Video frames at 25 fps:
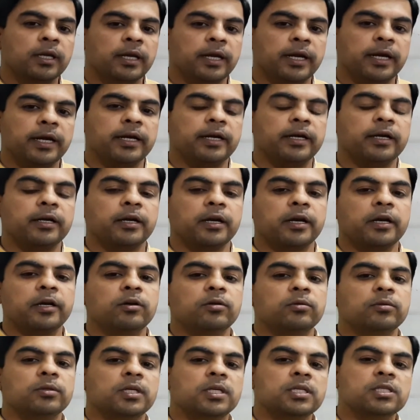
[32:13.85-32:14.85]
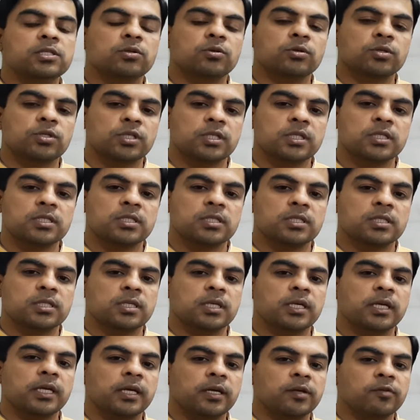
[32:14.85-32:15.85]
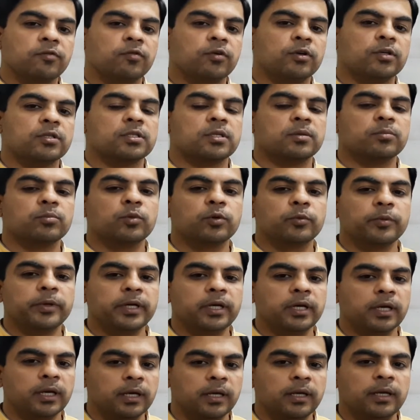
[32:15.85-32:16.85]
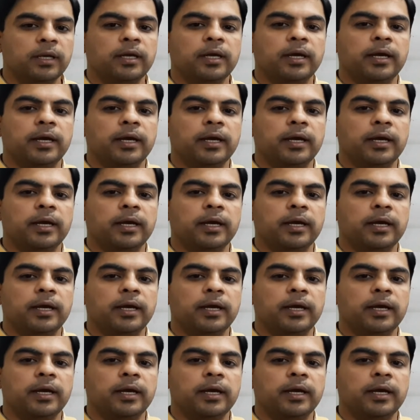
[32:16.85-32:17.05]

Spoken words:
and try to these questions here for some moment,